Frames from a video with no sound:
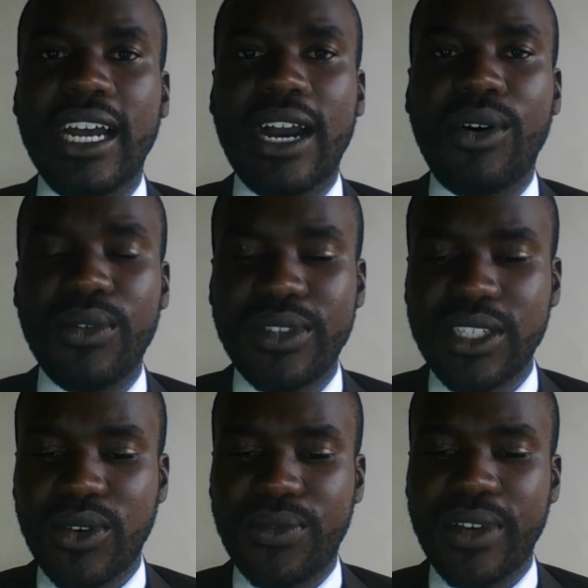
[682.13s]
of
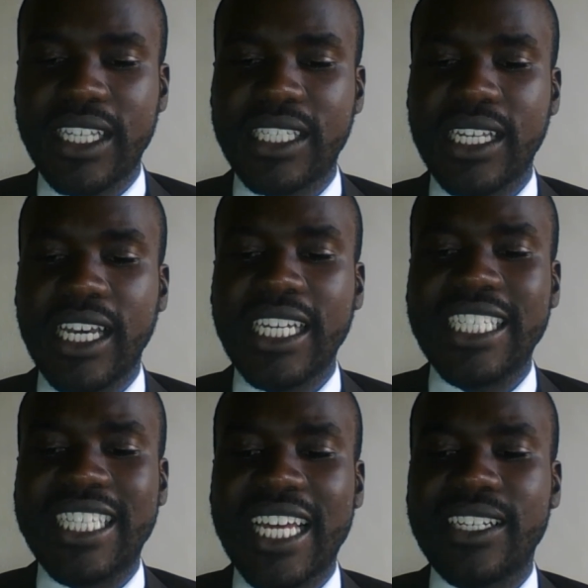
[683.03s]
this offense
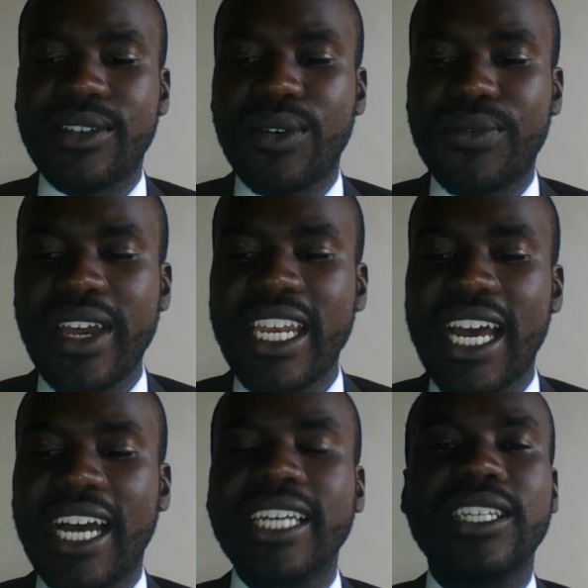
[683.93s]
is that the
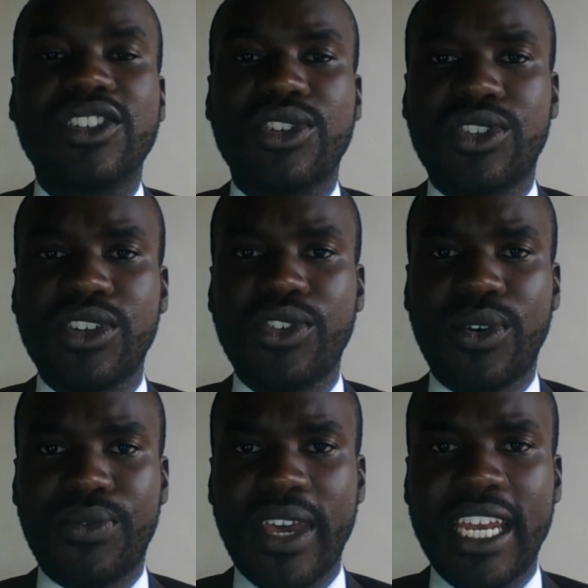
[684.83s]
offender is a serial
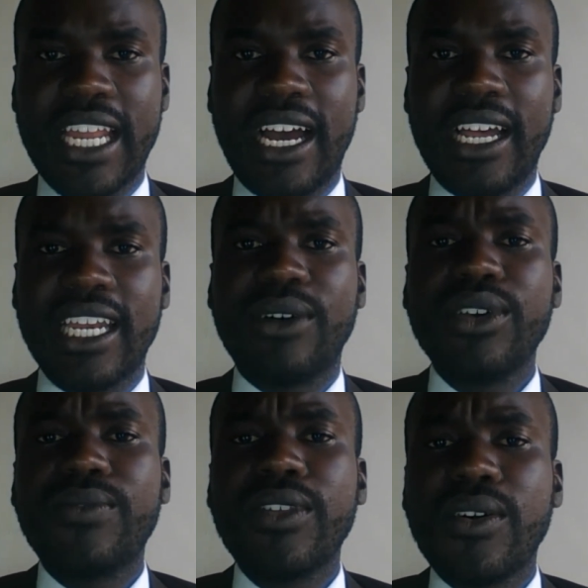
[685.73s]
offender. Now,
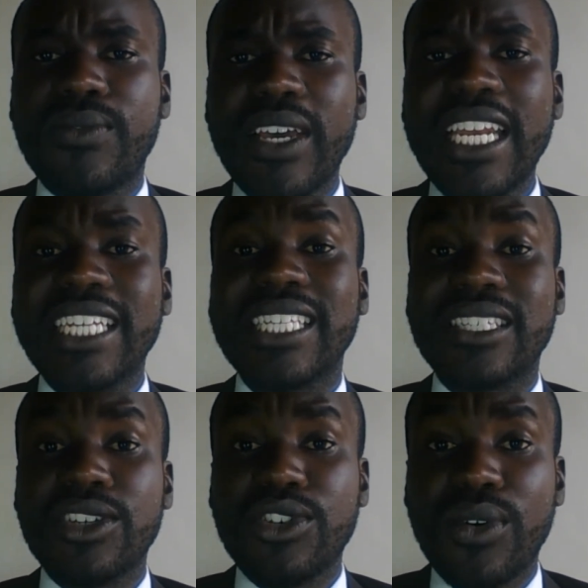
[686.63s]
if the offender is a
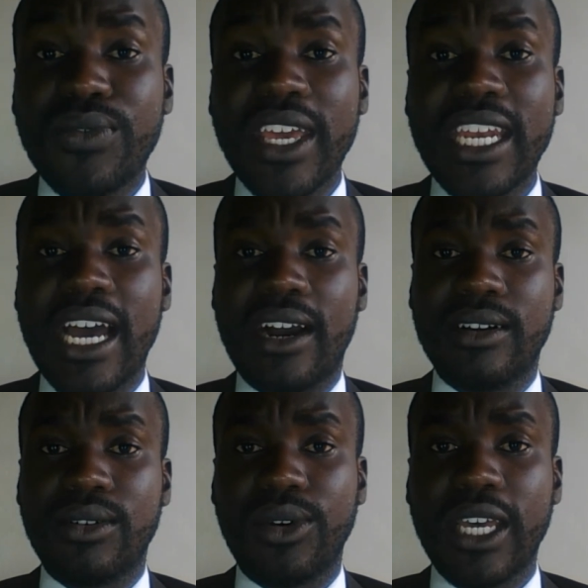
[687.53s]
serial offender,
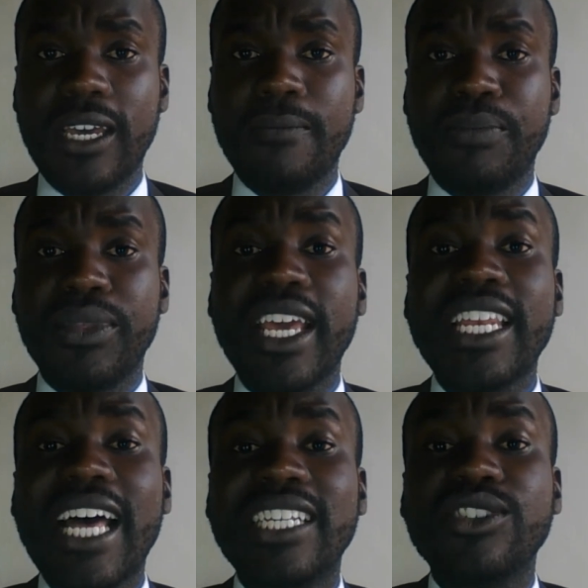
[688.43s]
okay, then
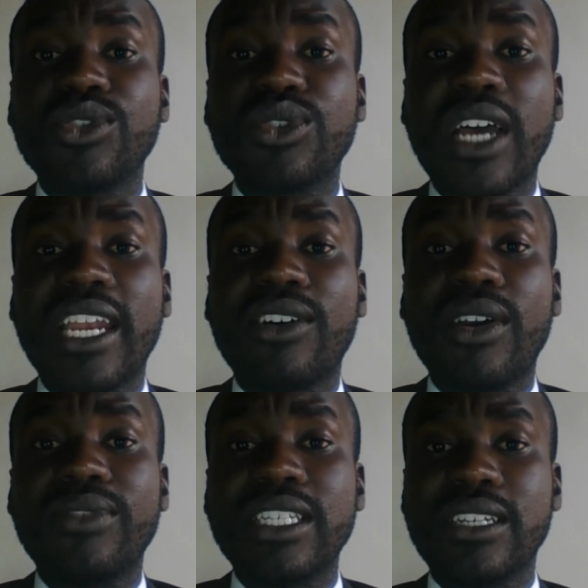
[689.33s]
that is also an
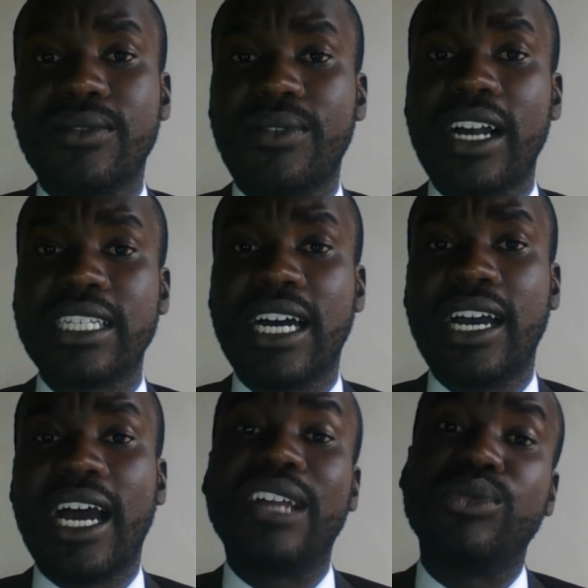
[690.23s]
aggravating factor,
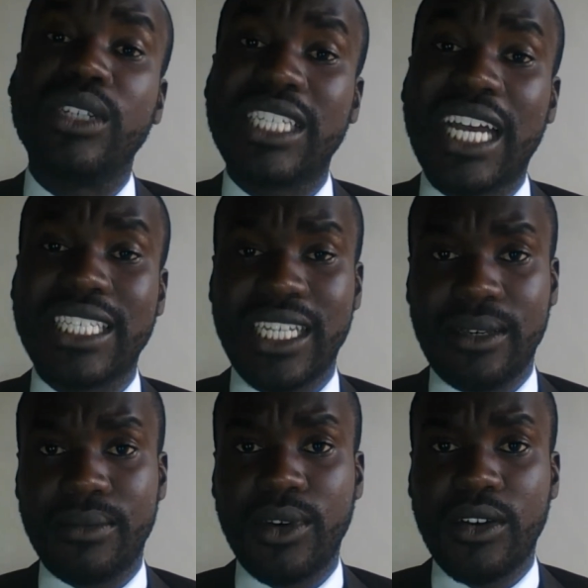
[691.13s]
and we'll charge
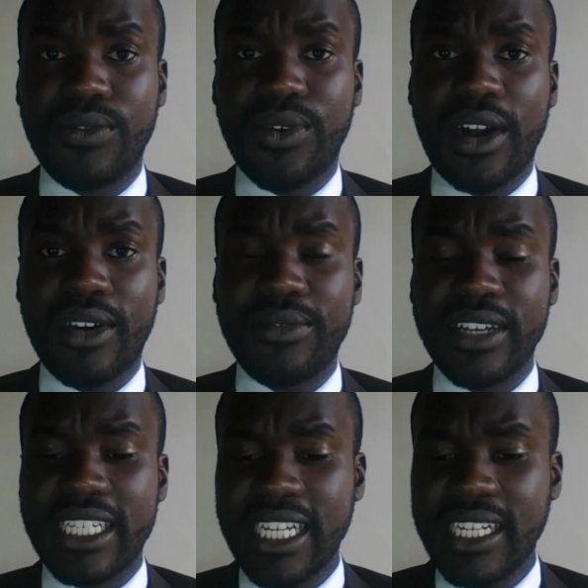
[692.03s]
him for
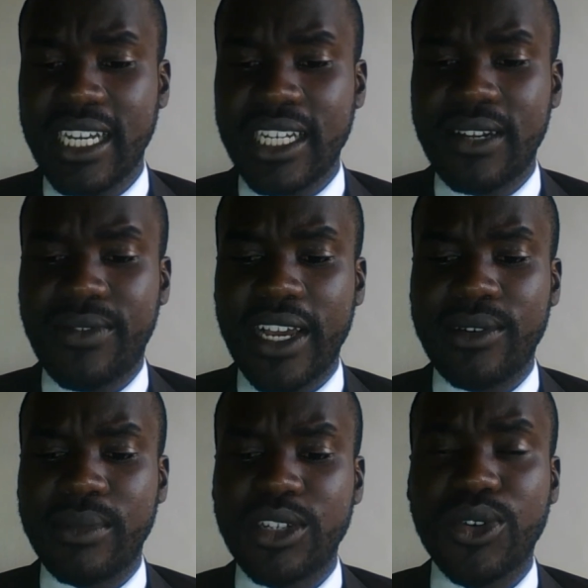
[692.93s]
aggravated
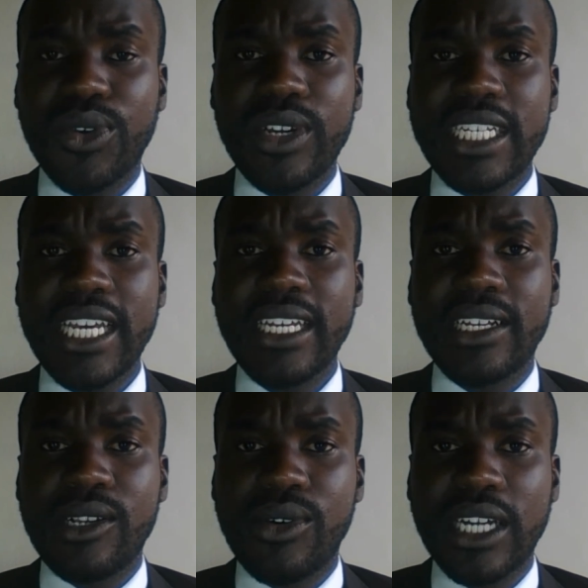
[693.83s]
defilement. Authority,
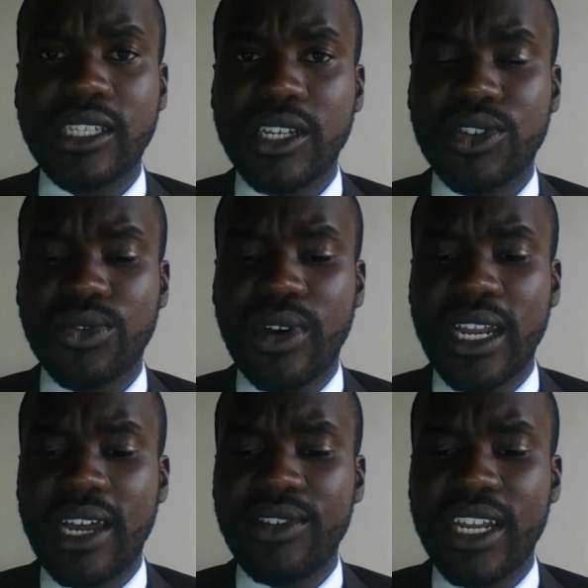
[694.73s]
look at section
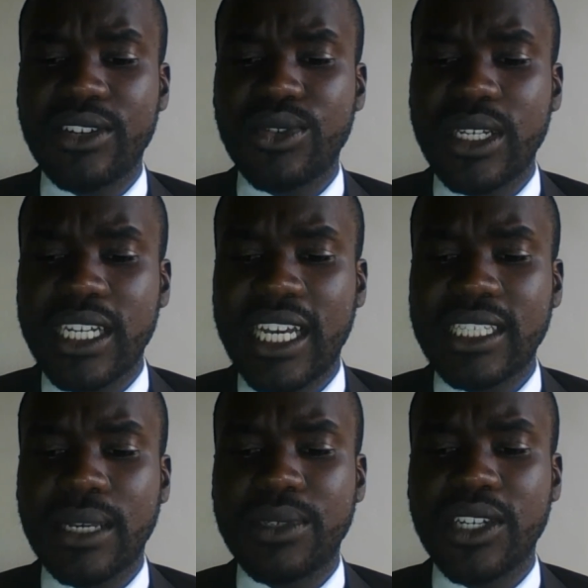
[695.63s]
129
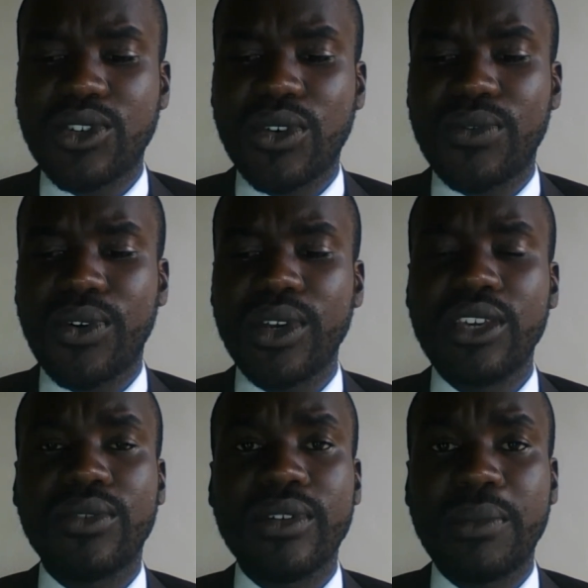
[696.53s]
subsection 4E
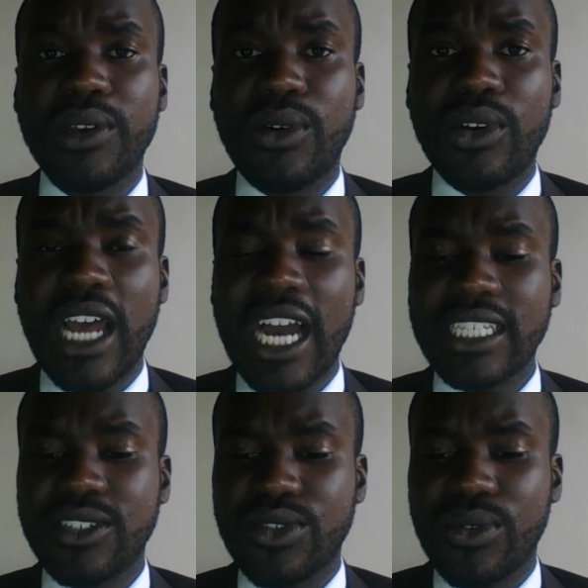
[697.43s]
of the Penal Code Act.
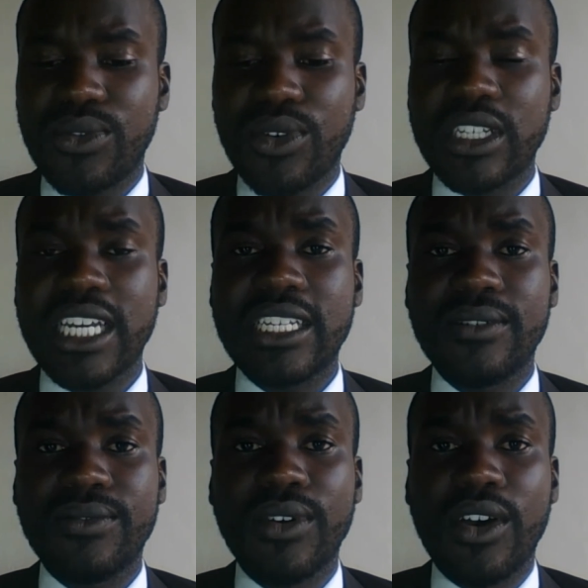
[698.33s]
It's
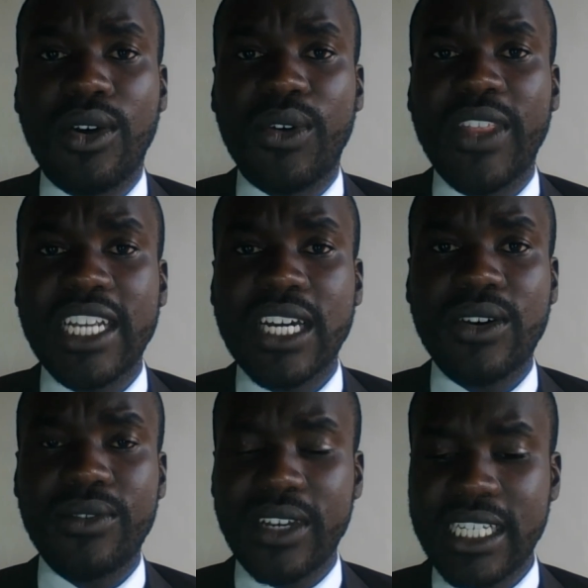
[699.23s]
authoritative on that
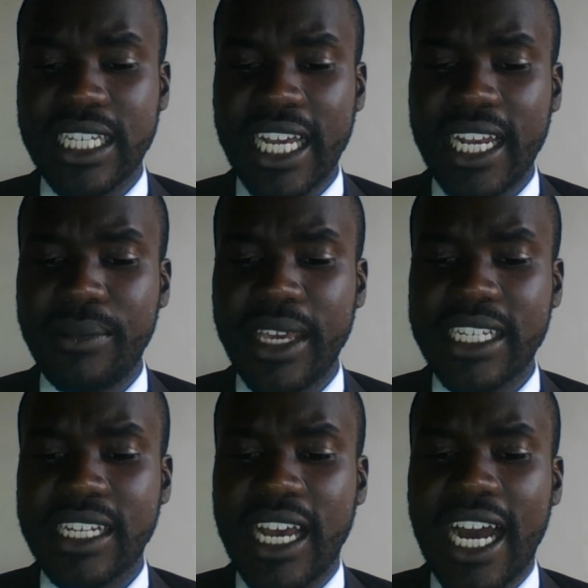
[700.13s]
aggravating element.